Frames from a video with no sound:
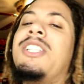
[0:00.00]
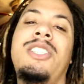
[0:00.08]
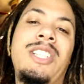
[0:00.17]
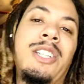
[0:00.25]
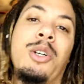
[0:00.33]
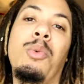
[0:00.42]

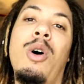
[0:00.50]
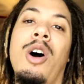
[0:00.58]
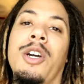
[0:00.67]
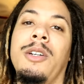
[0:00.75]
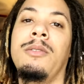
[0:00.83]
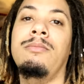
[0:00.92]
just get to
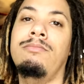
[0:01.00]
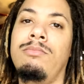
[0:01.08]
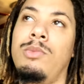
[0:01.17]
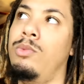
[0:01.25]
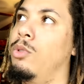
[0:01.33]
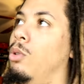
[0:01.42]
walking.
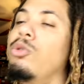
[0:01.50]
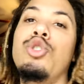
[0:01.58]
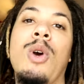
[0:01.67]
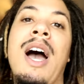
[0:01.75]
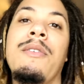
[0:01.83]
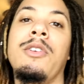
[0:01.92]
Well,
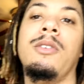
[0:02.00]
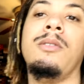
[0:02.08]
driving.